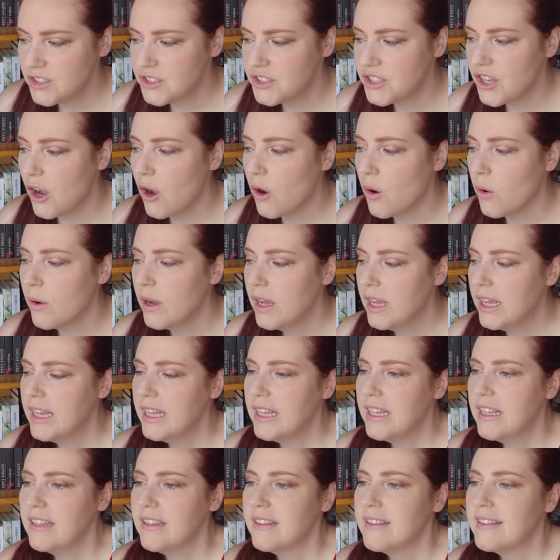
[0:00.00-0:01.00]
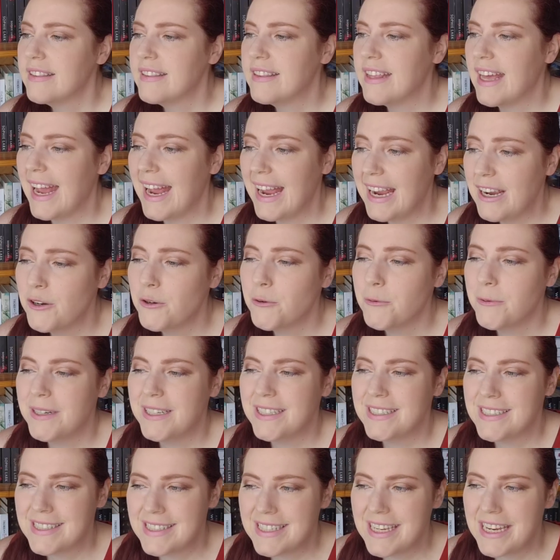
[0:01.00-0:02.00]
So the
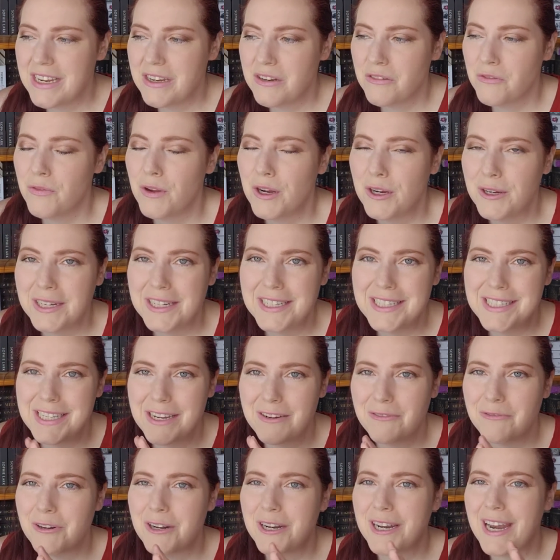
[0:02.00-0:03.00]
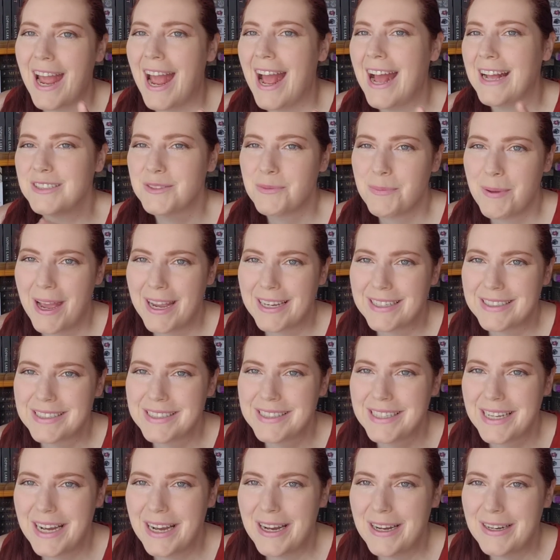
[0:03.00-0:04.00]
heroine is seeing very different
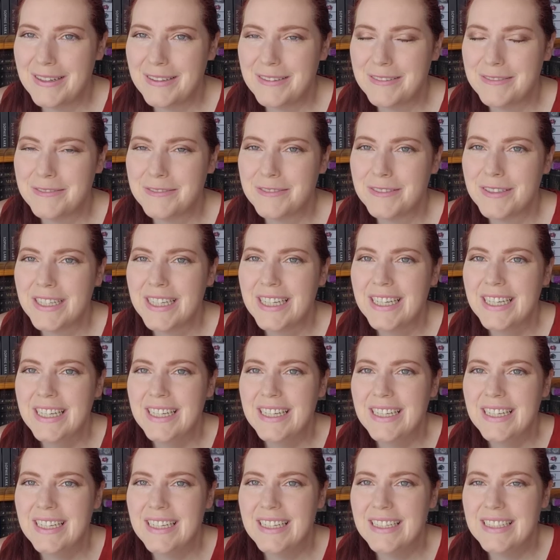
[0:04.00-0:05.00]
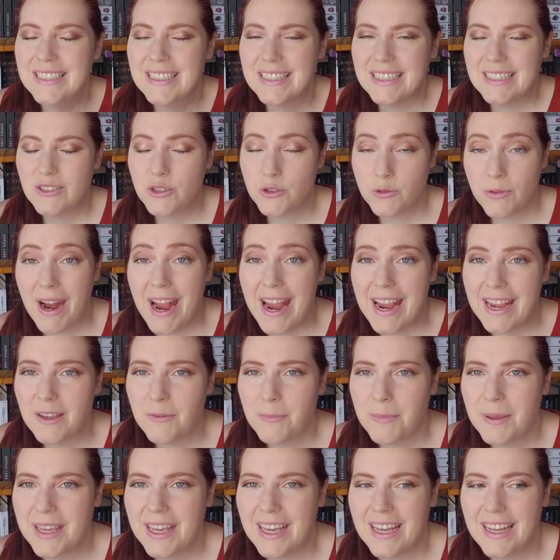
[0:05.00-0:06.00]
aspects of
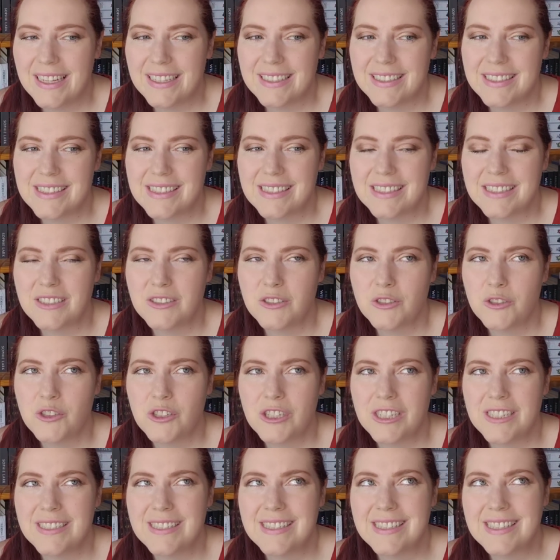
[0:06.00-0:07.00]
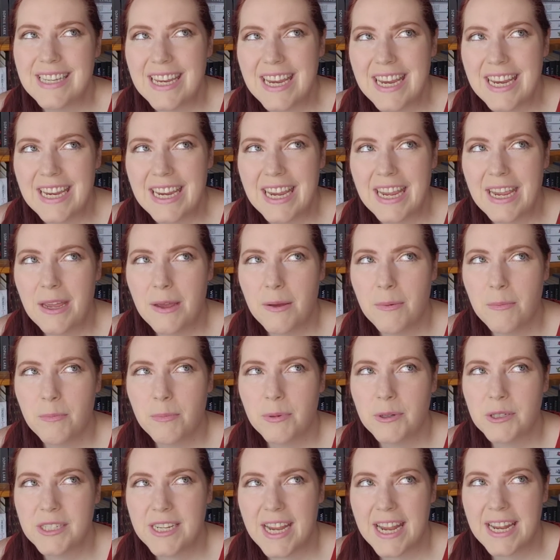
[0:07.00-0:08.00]
Drake because she's seeing
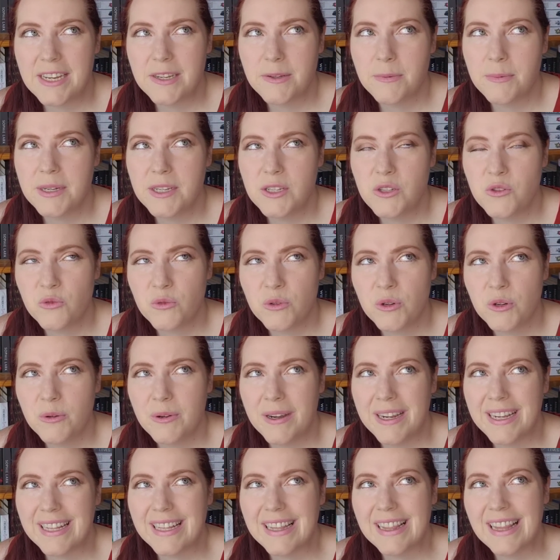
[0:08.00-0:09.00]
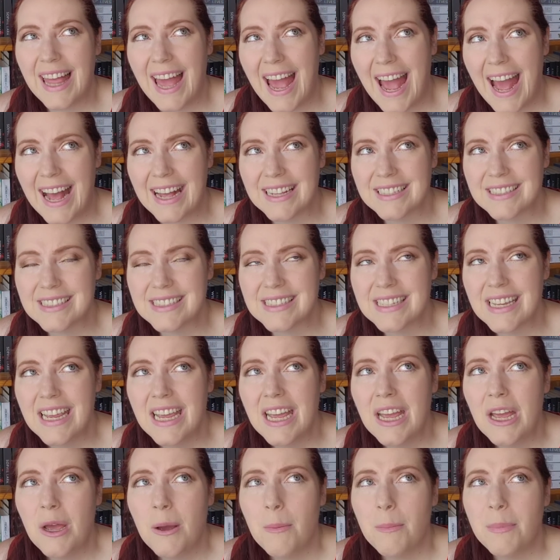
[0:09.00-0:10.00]
him pretend to be Drew in class,
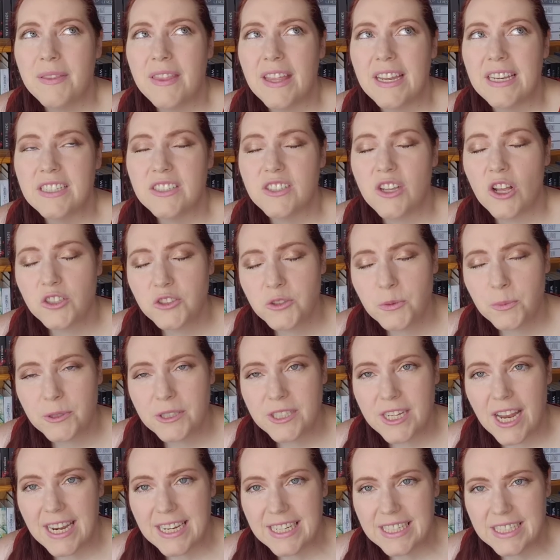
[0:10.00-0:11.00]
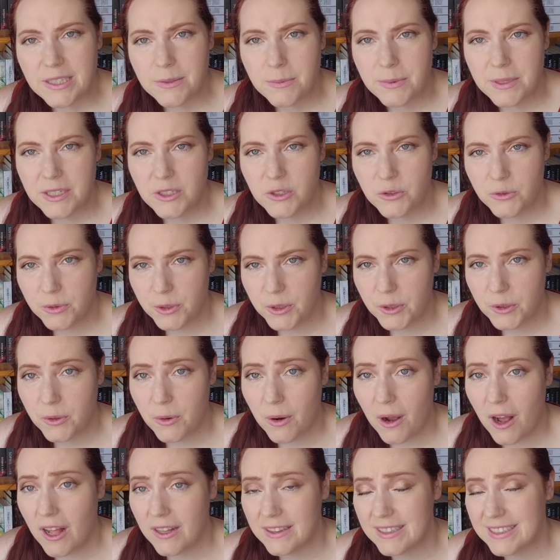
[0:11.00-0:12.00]
but then he's also pretending to be
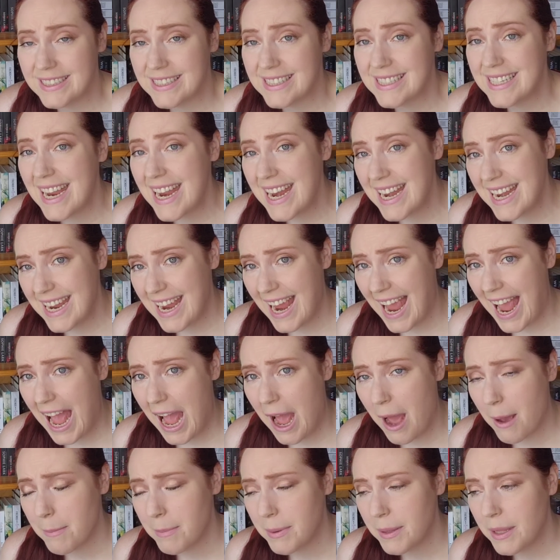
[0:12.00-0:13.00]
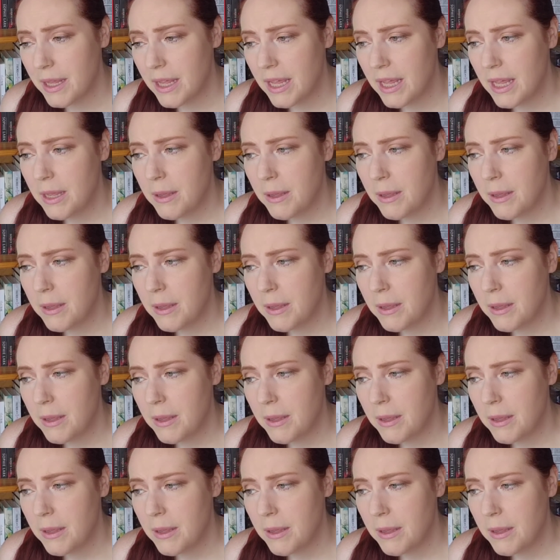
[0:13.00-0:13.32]
Drew on this dating app.